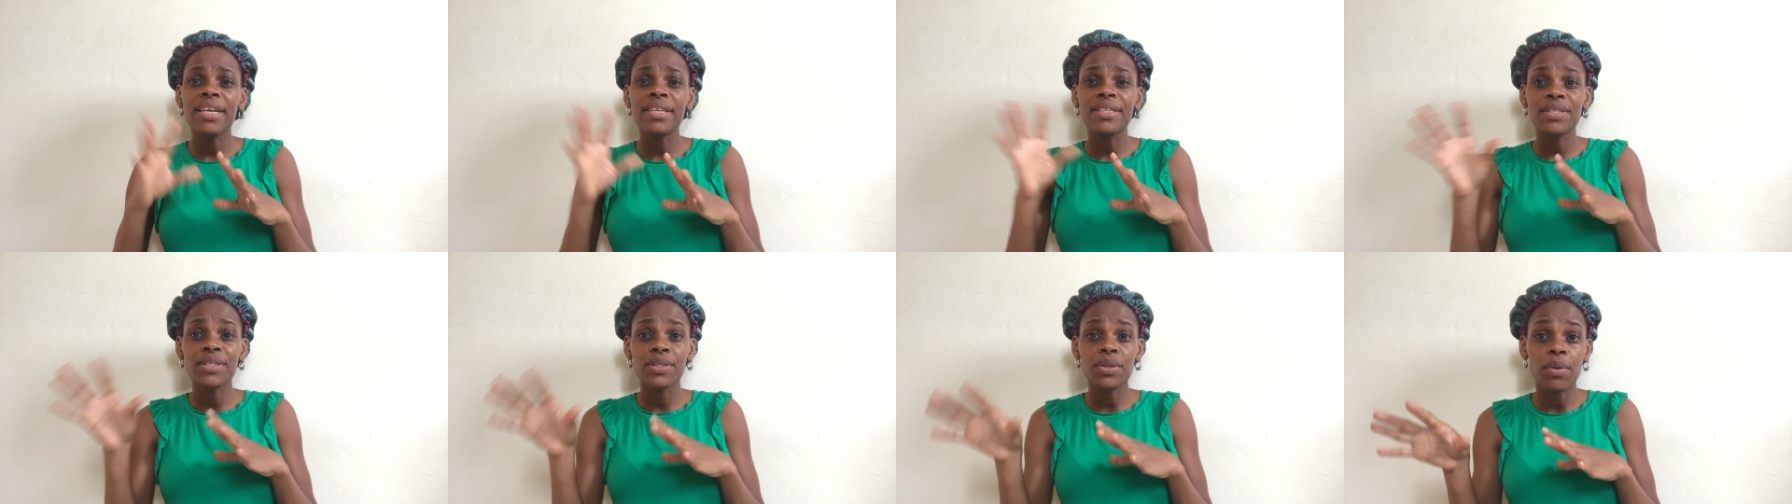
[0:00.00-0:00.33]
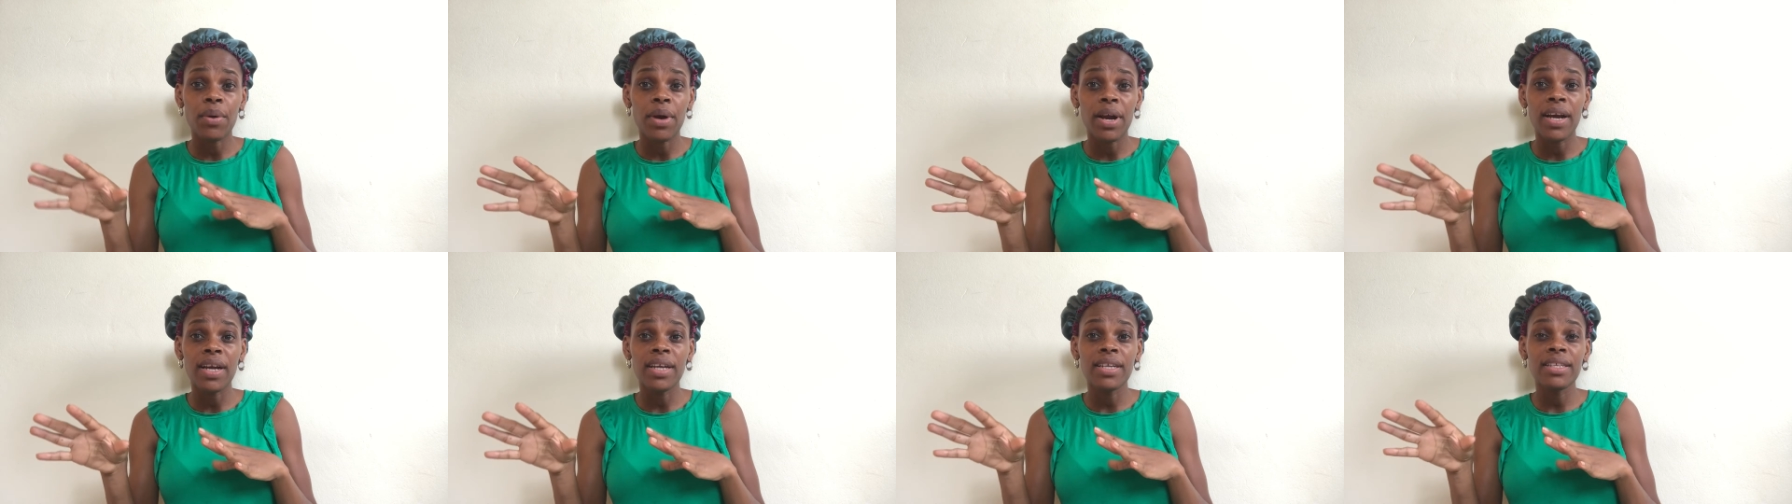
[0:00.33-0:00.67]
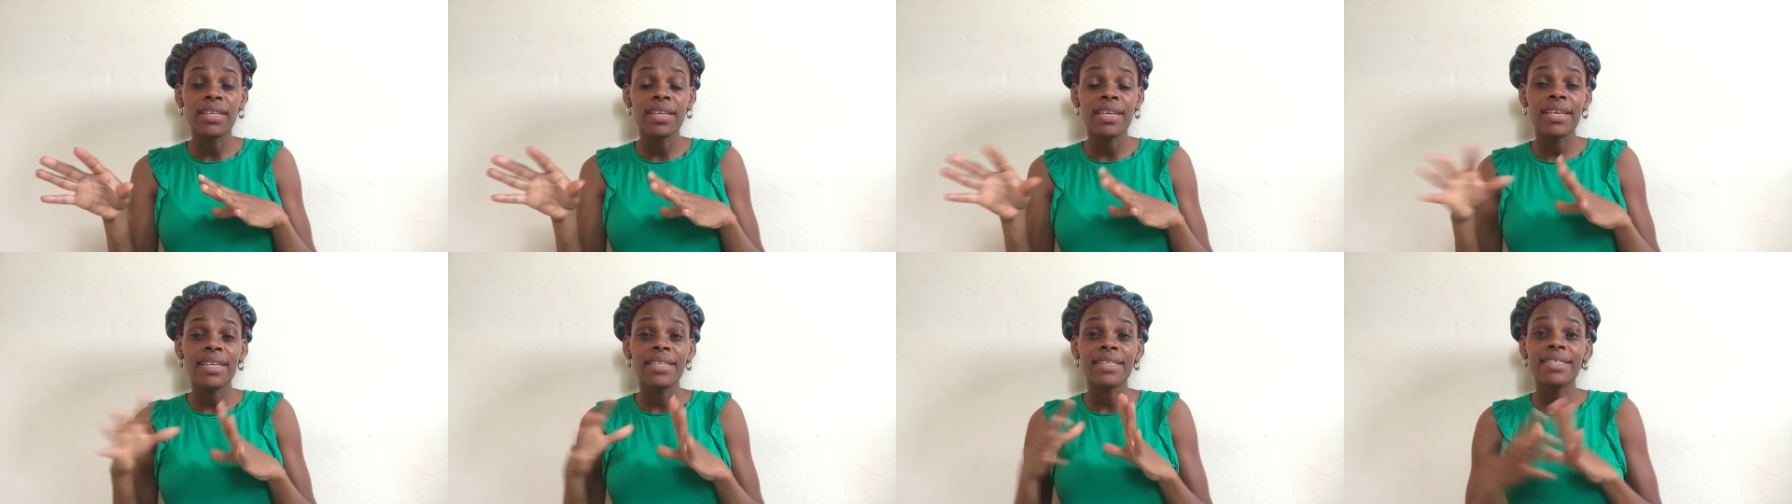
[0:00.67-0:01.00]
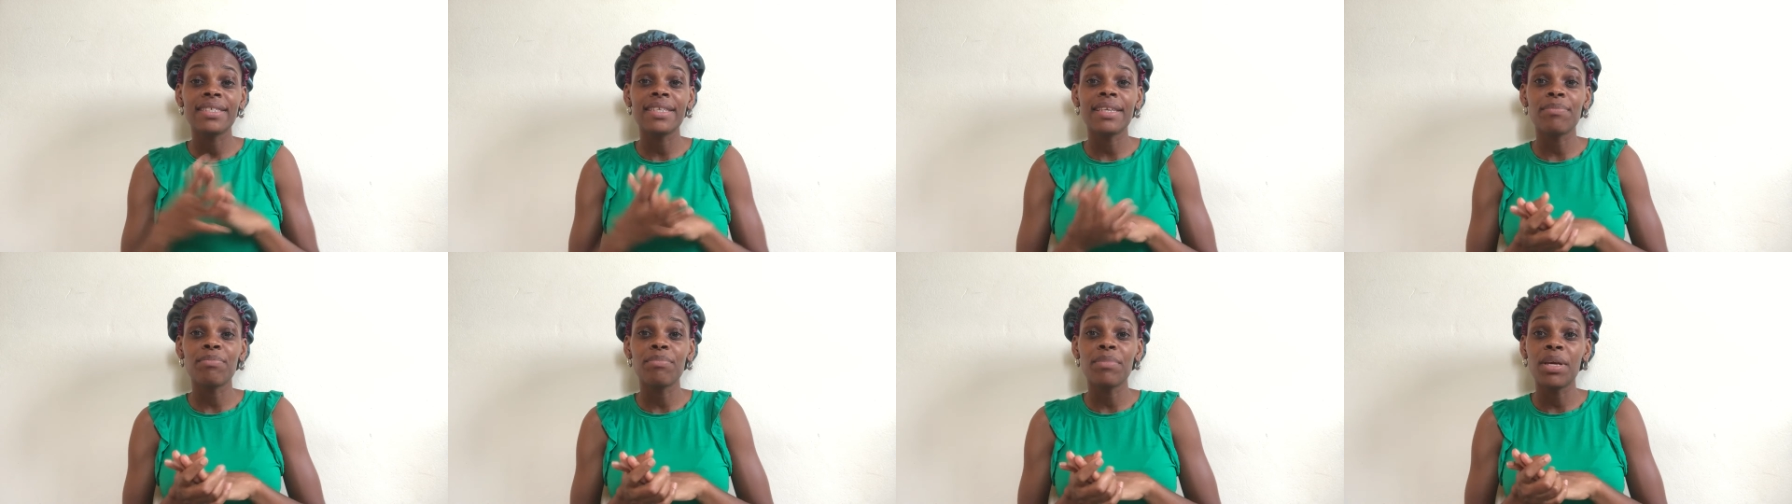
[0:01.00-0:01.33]
and so on,
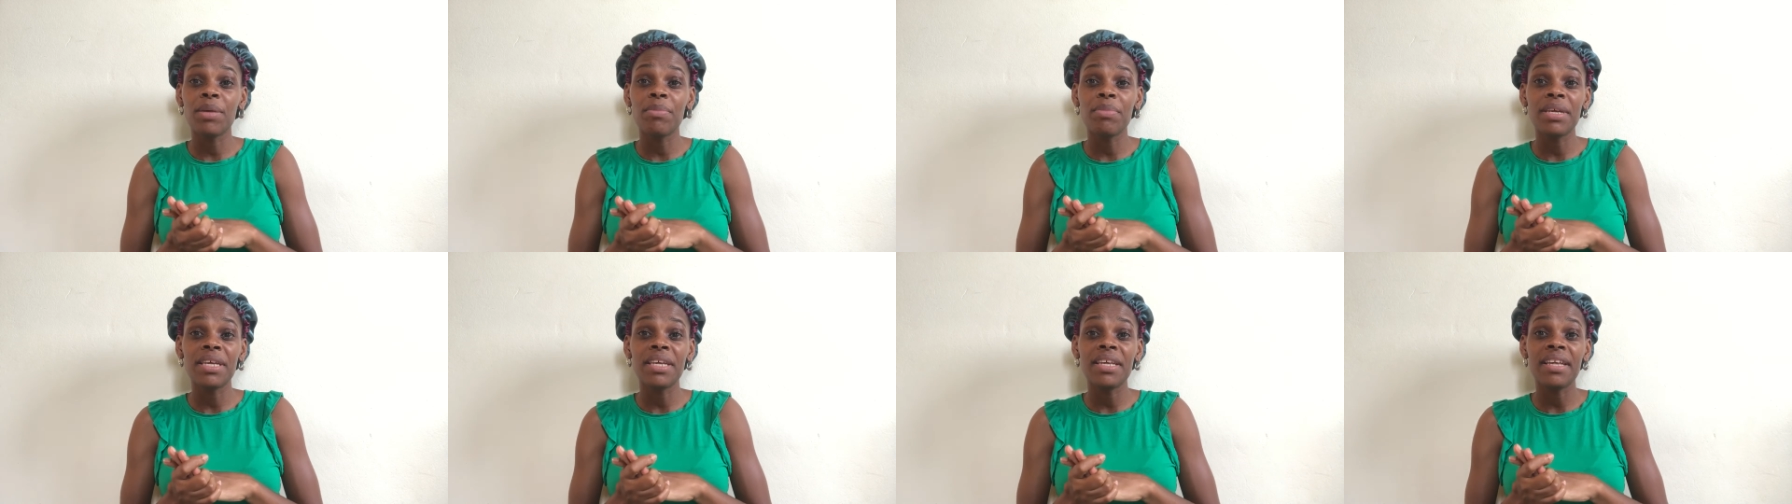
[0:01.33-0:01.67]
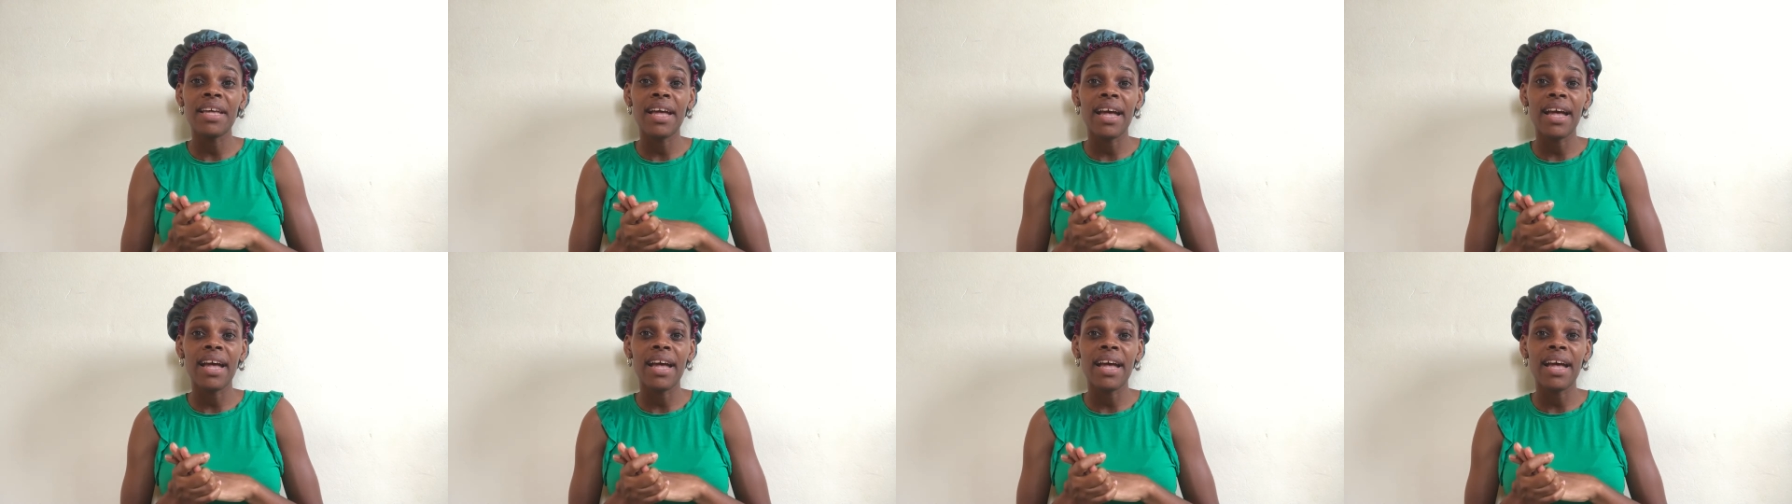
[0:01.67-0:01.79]
it's maybe